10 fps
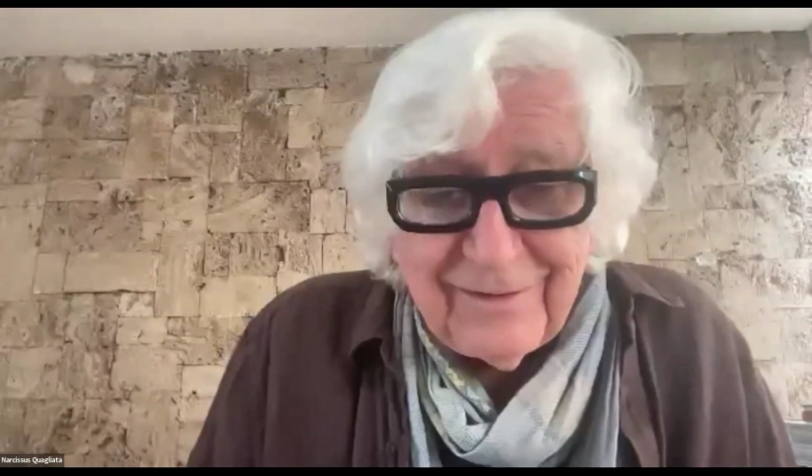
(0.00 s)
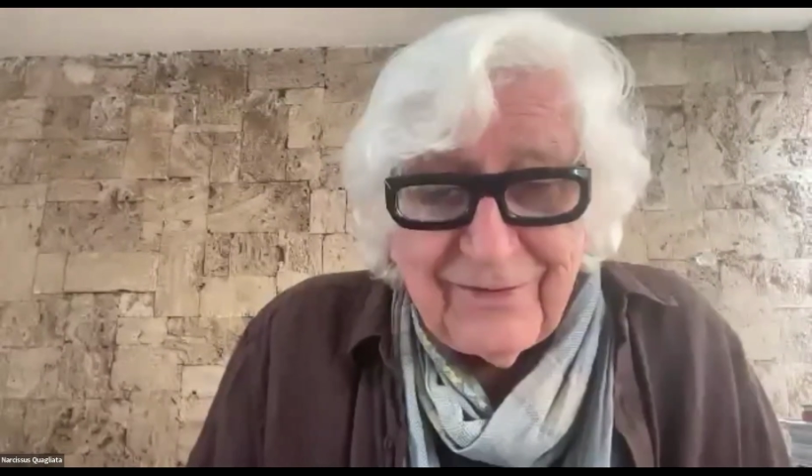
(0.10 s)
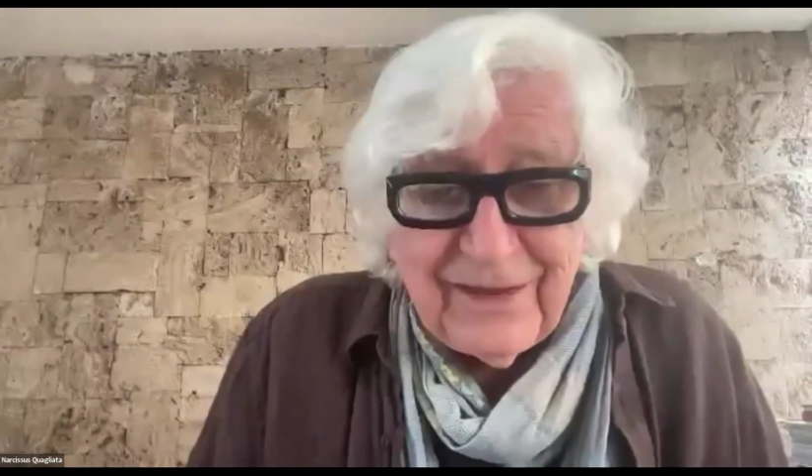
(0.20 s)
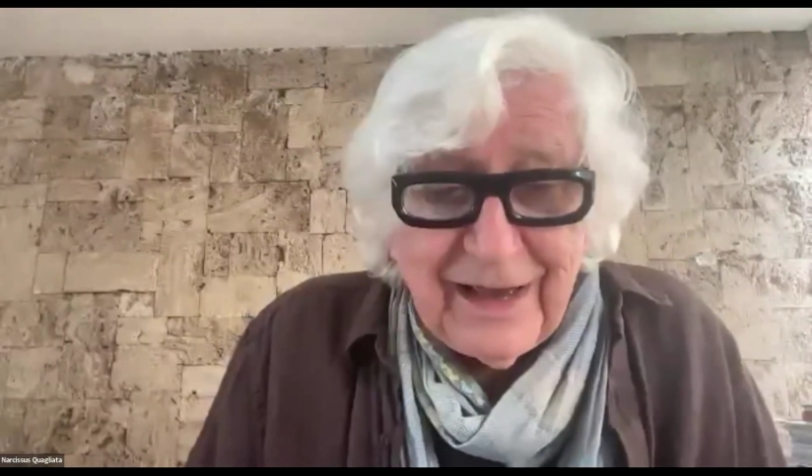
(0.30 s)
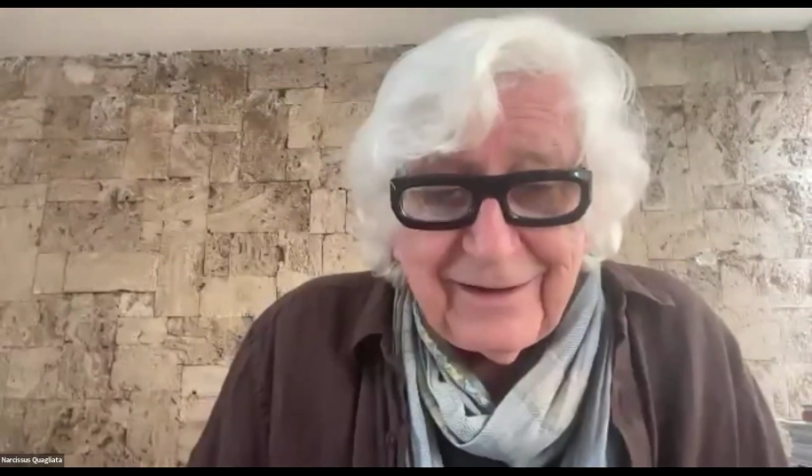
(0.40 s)

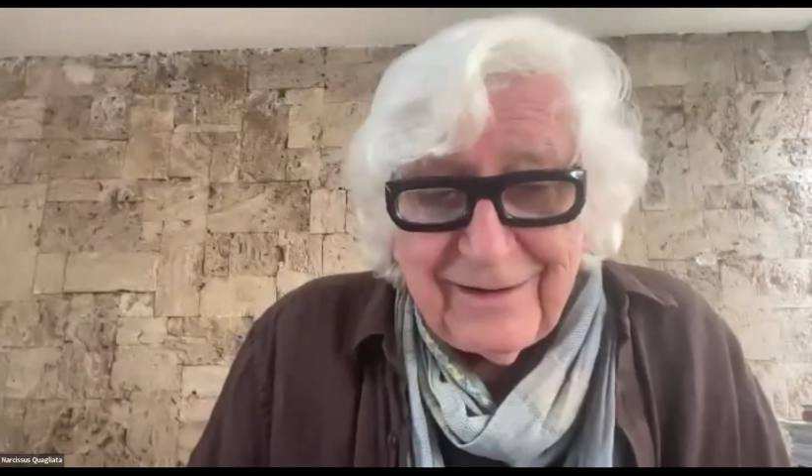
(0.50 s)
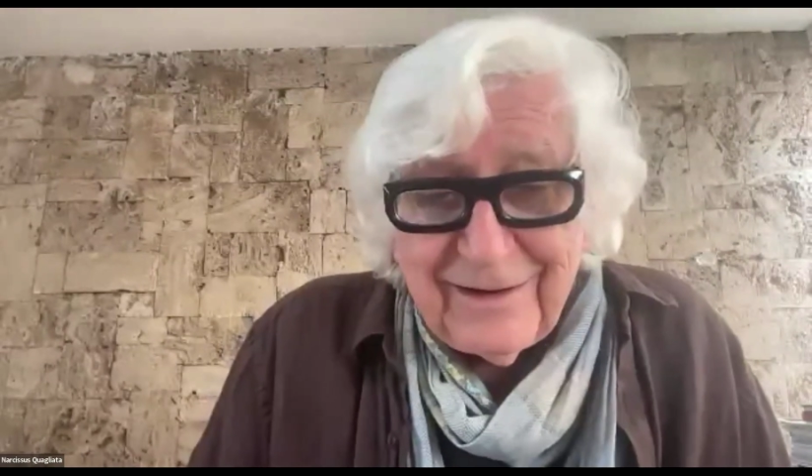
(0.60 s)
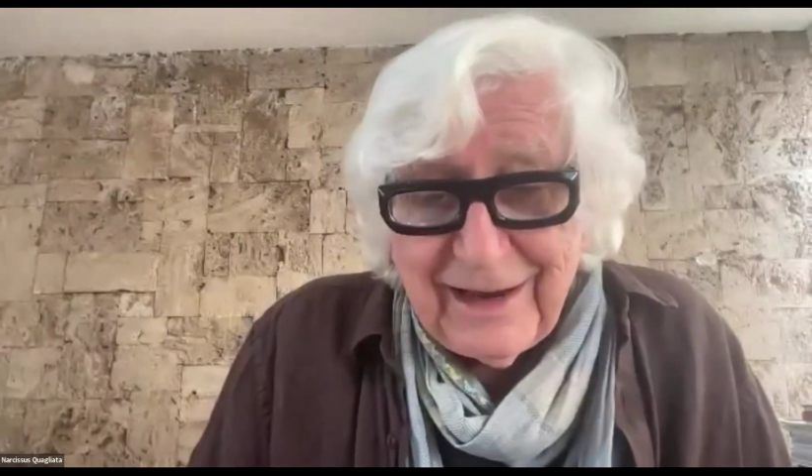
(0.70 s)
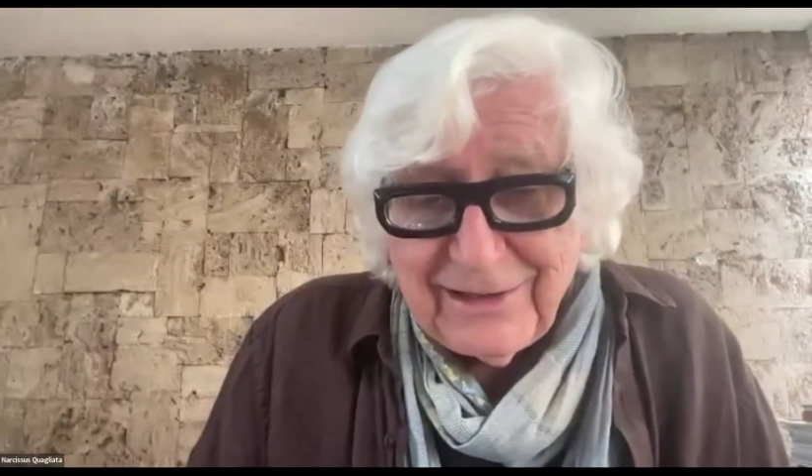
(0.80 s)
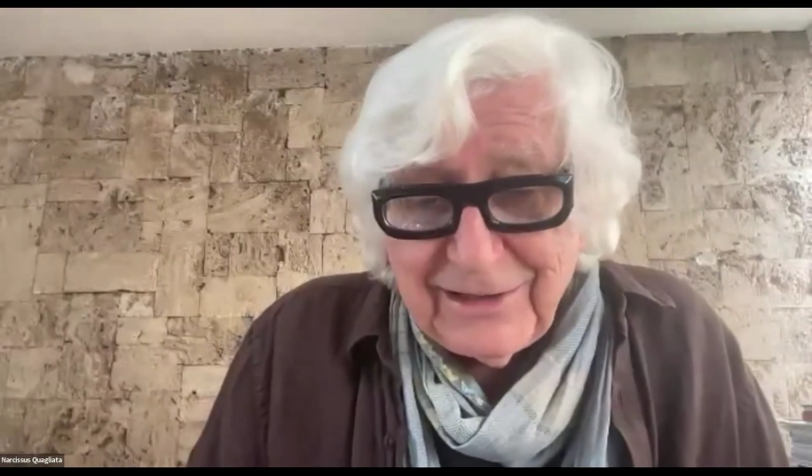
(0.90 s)
that
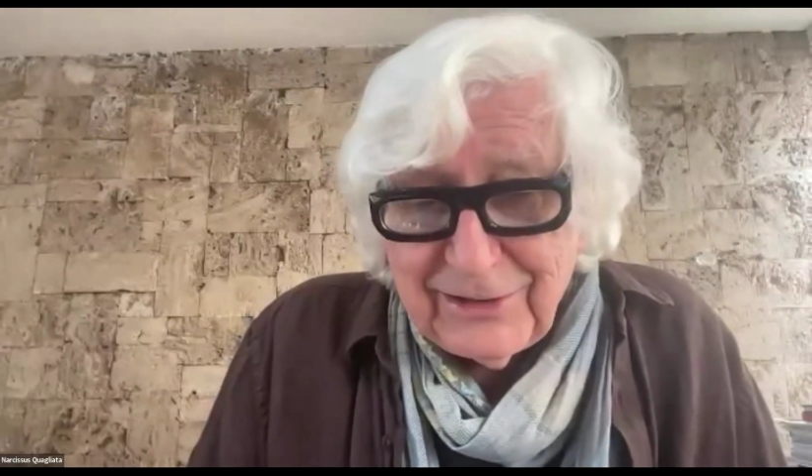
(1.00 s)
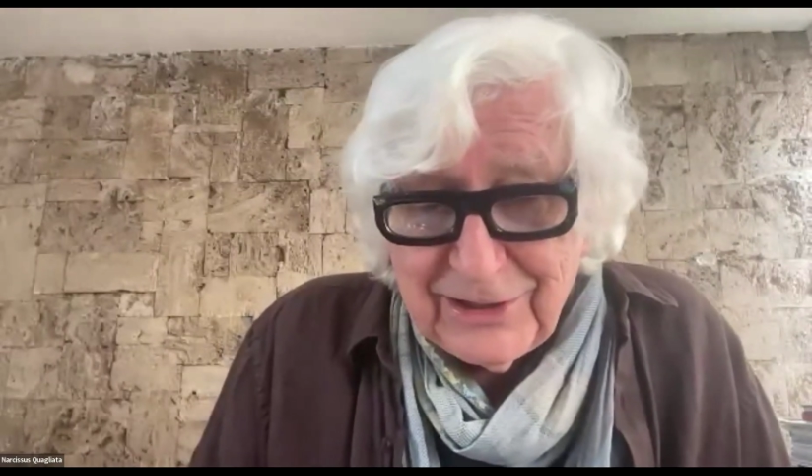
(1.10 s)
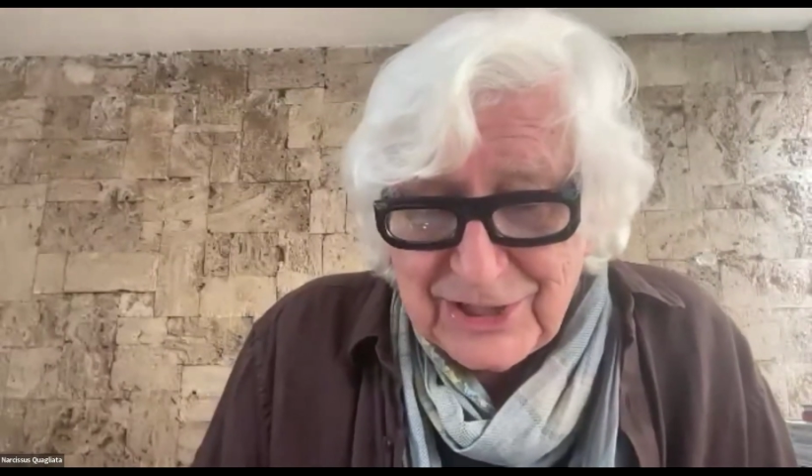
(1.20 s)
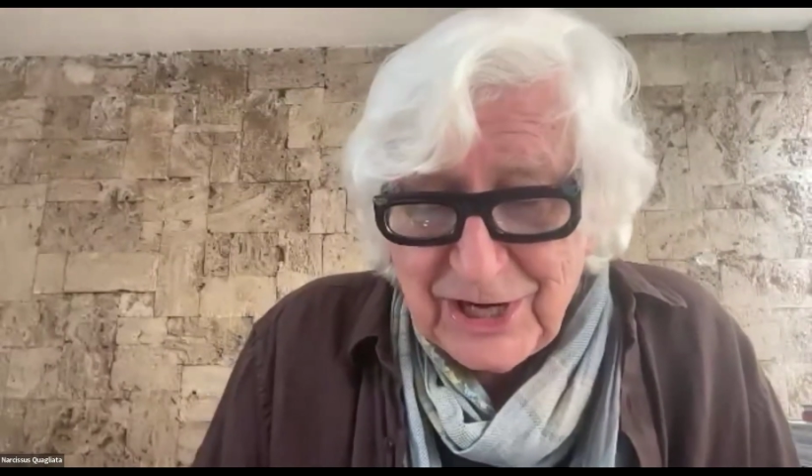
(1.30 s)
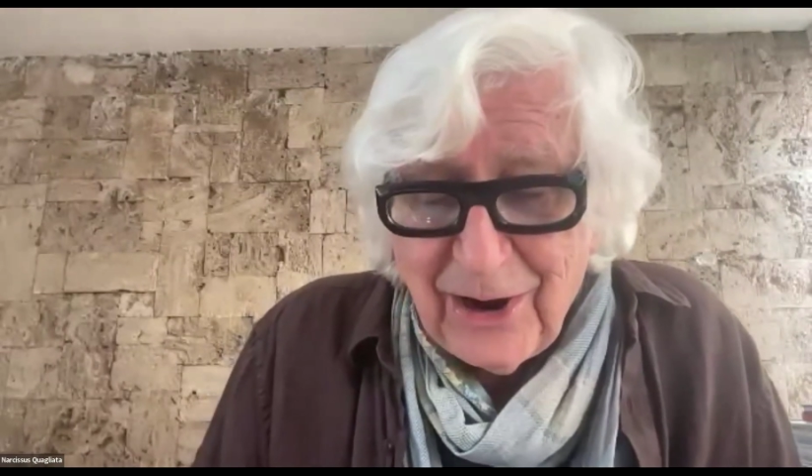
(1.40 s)
I did
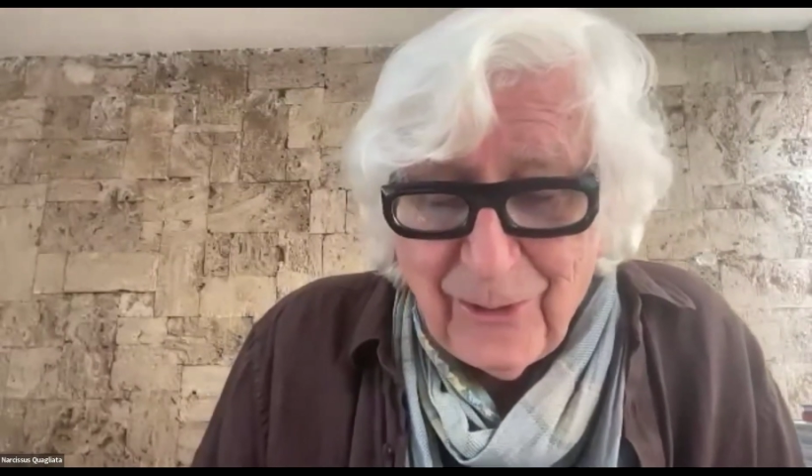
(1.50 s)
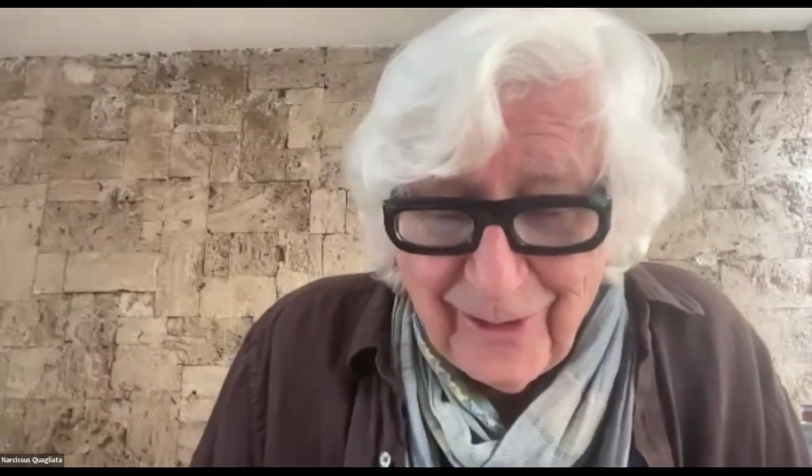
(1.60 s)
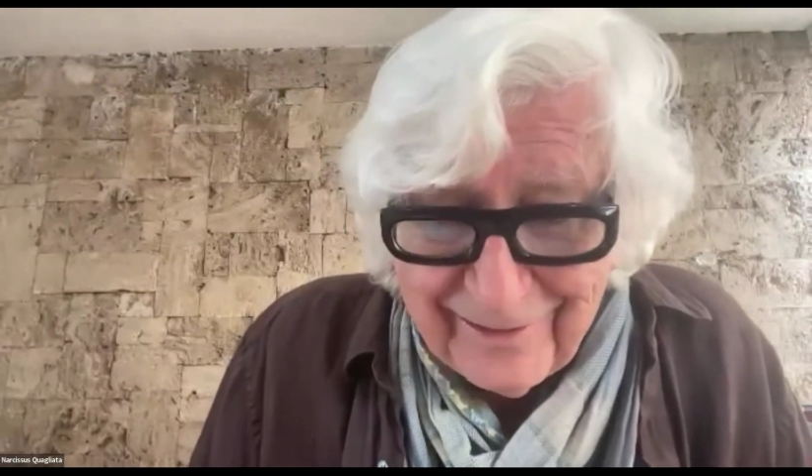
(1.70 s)
the show